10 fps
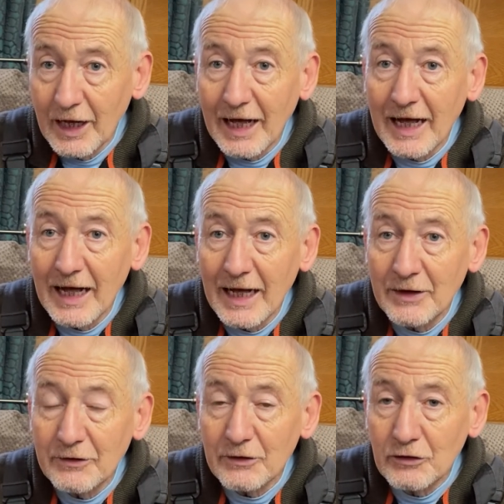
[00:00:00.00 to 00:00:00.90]

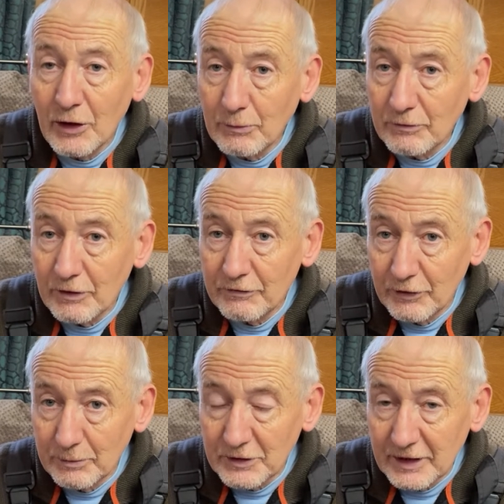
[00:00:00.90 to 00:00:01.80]
and don't
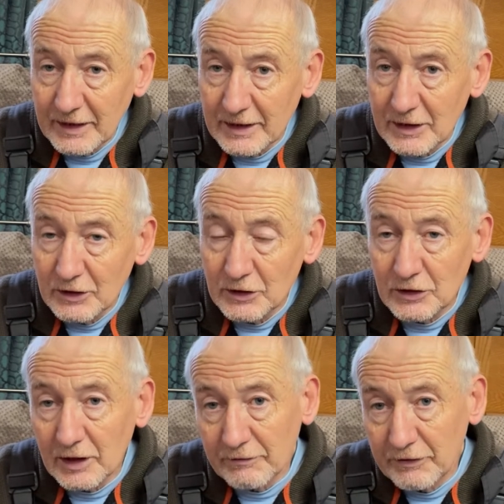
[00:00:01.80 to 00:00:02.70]
fill my tank
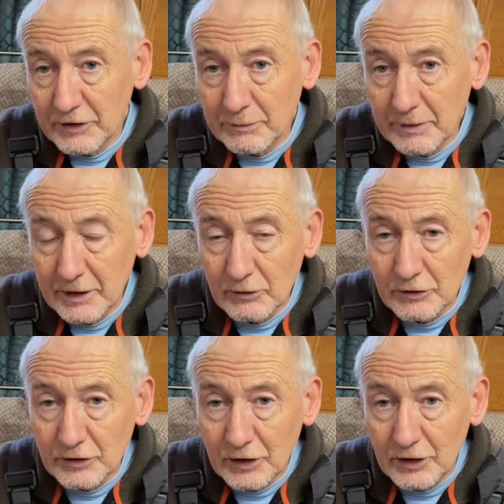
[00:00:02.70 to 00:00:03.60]
until I've finished my little
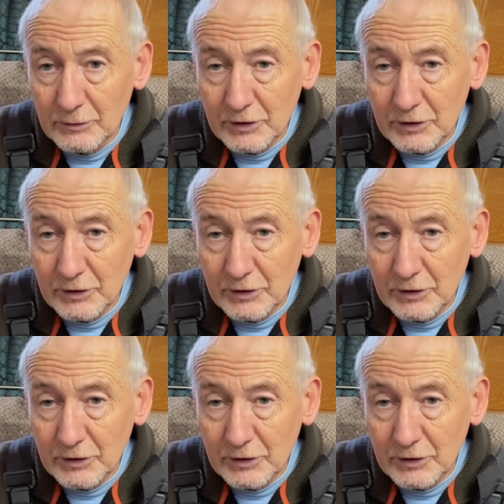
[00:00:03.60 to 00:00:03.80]
design,